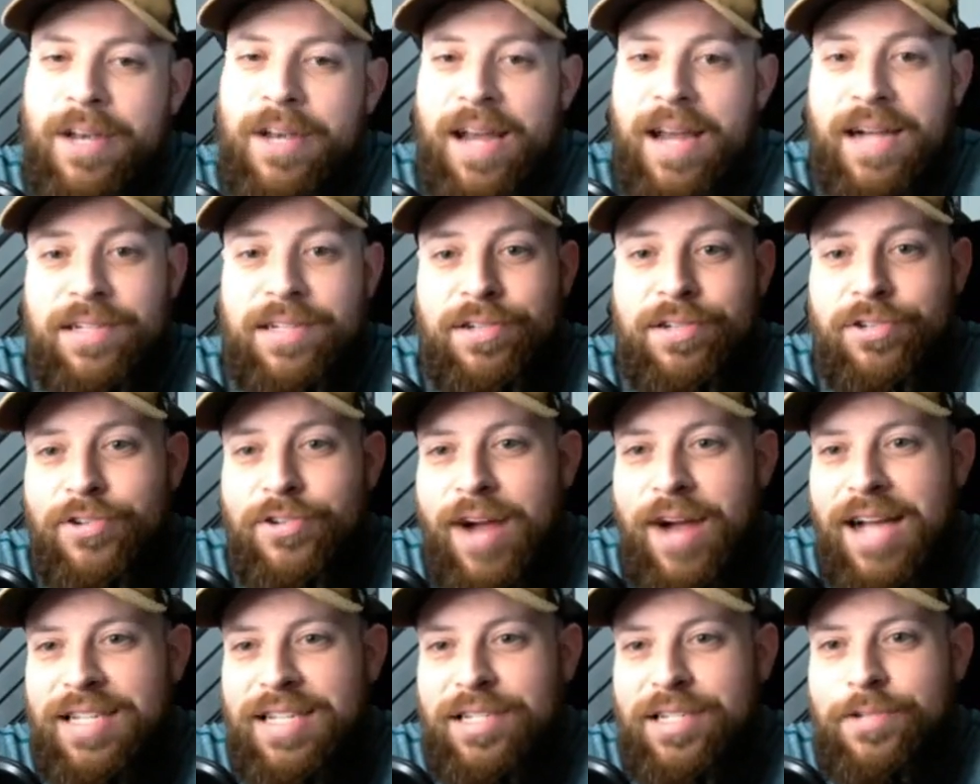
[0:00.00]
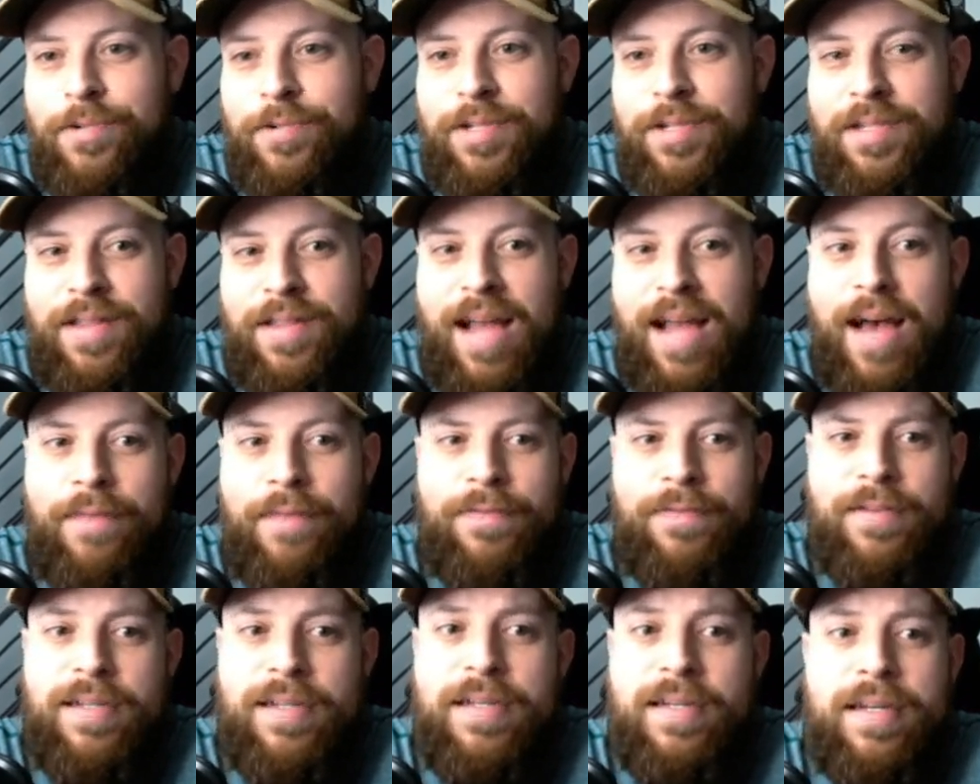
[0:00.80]
Dexter tries it to his
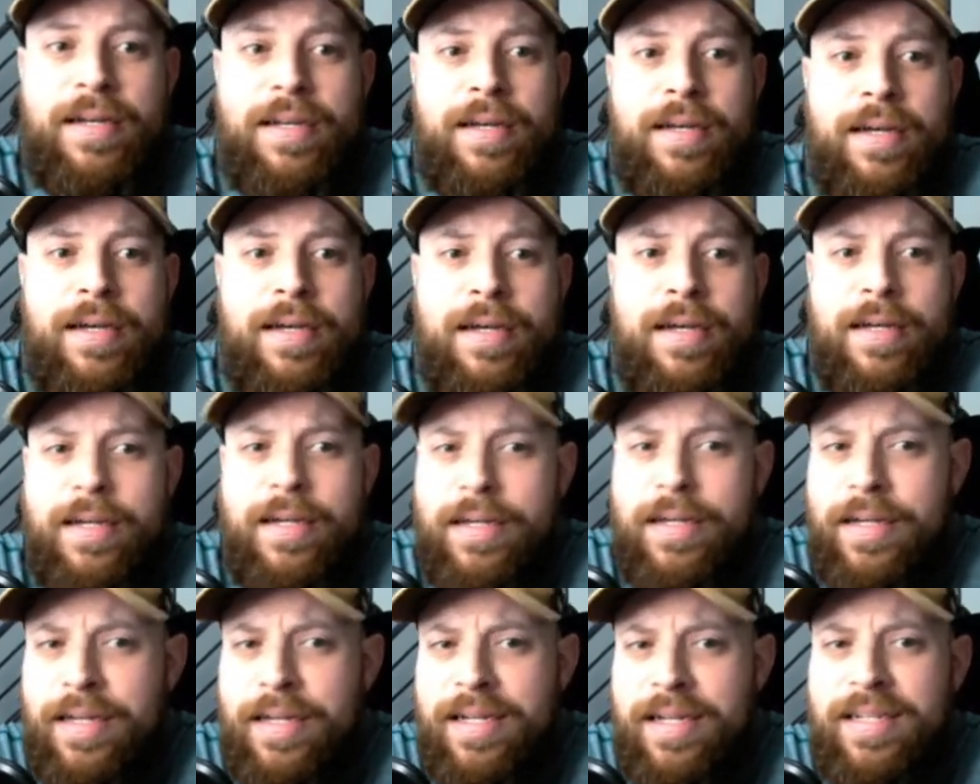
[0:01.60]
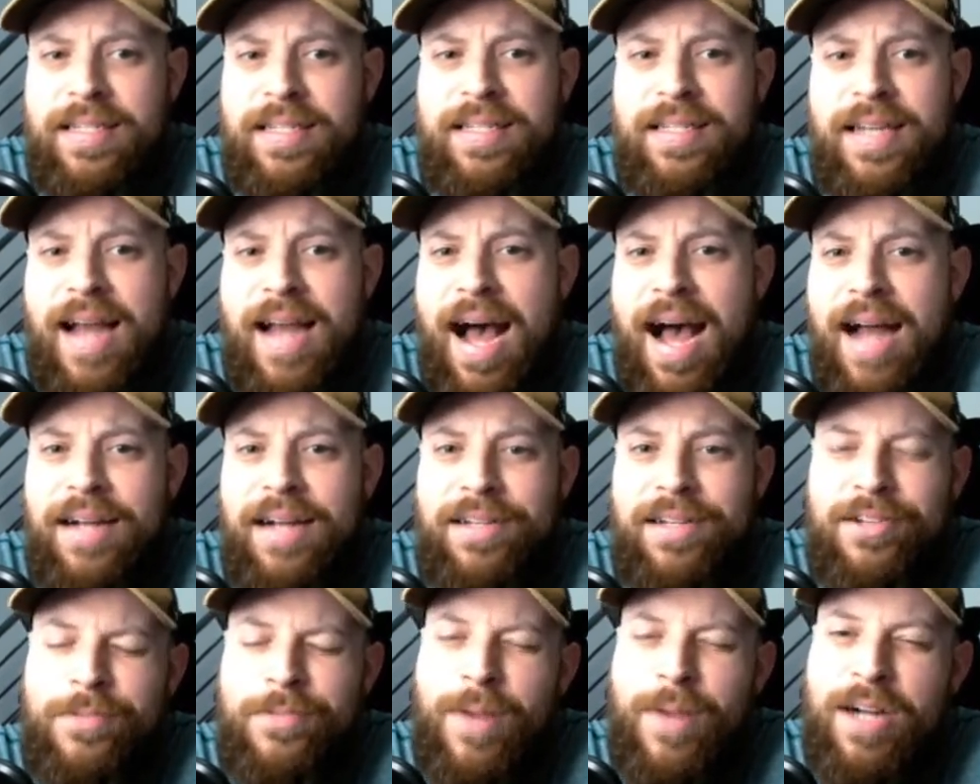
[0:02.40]
left. He does
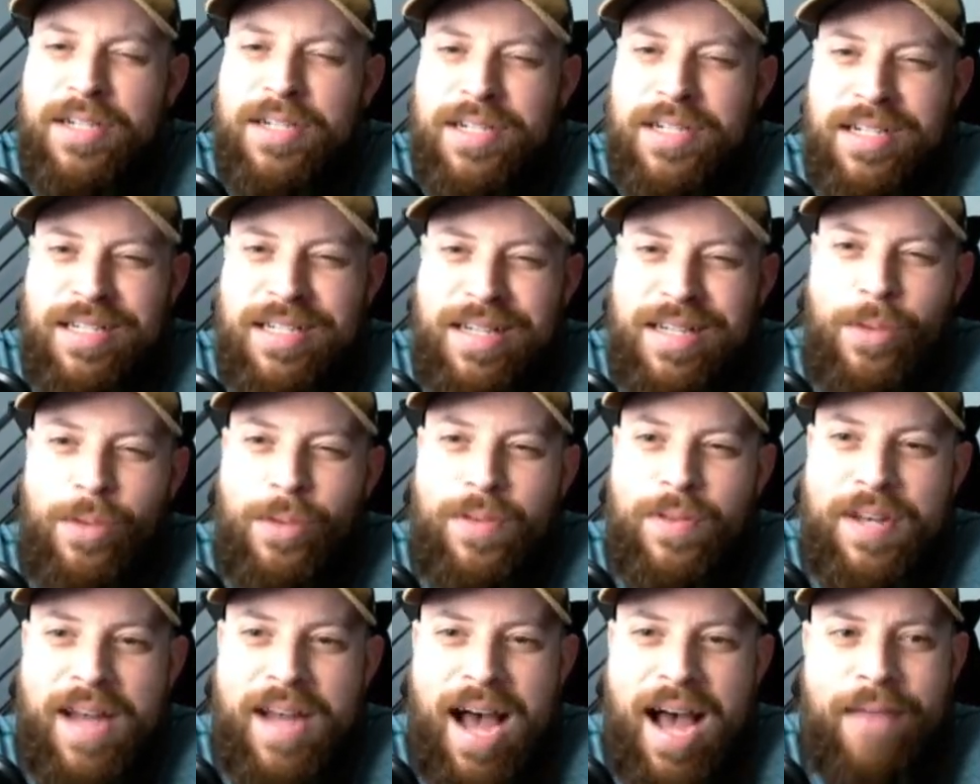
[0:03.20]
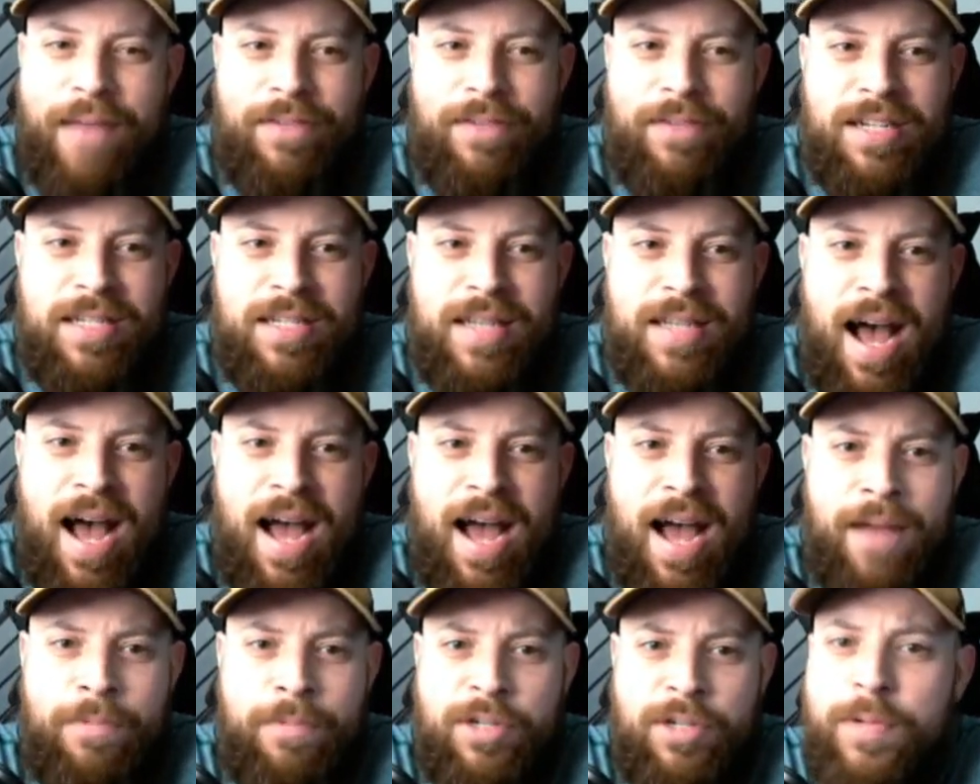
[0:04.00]
not do much to sell the dive
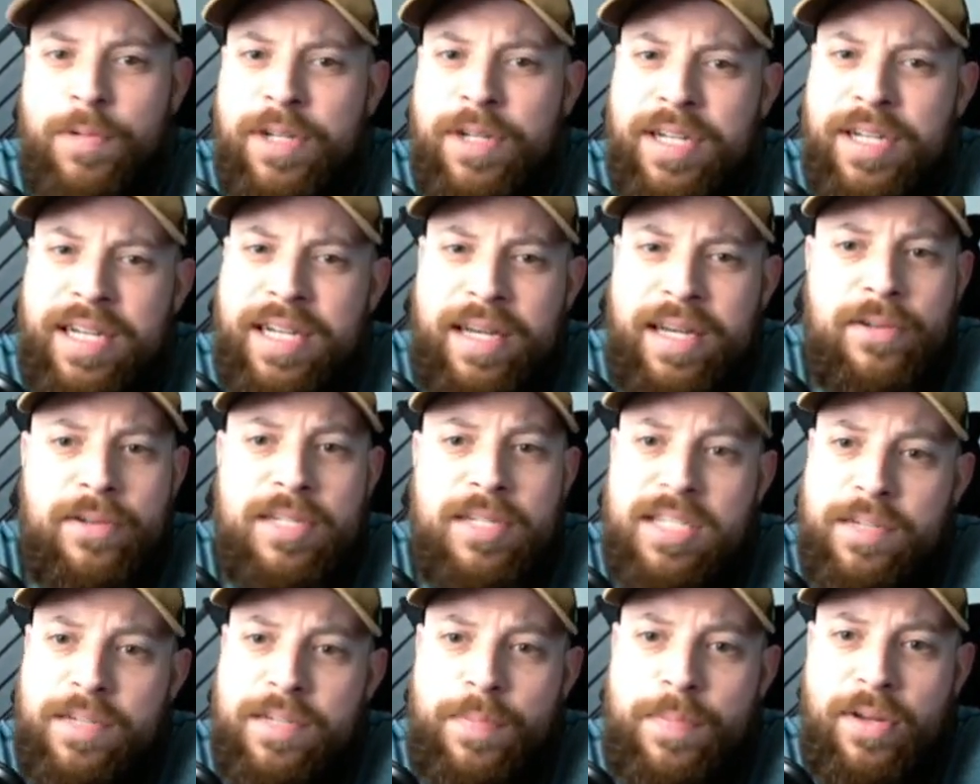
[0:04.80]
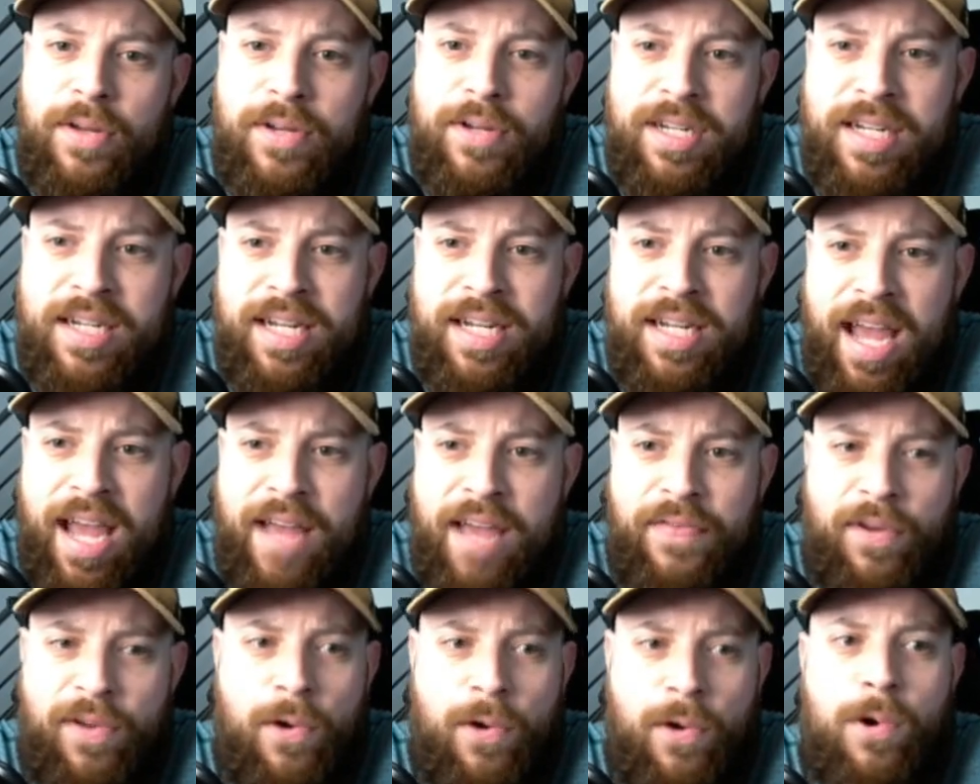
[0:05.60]
inside, which really kills his ability to
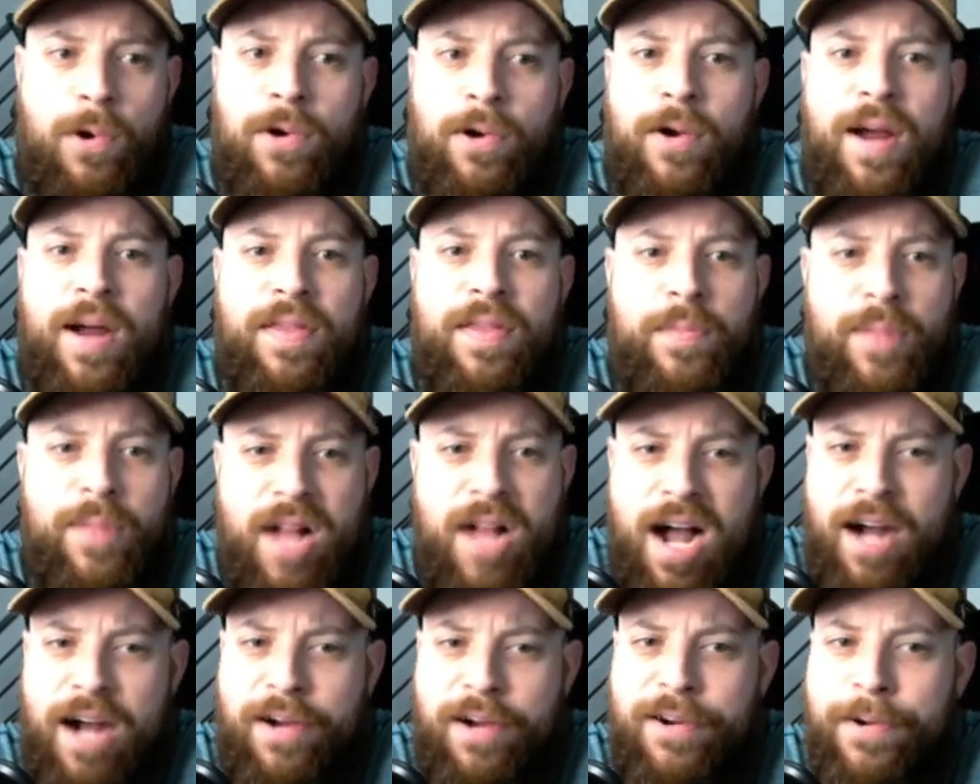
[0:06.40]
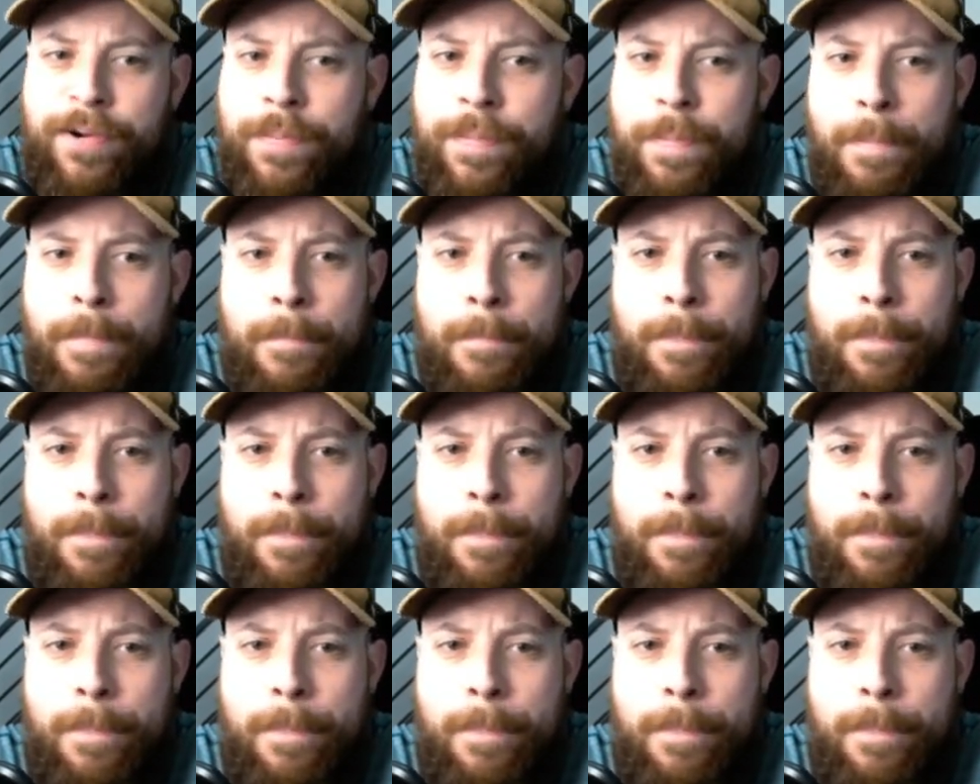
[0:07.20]
gain the corner on the blocker.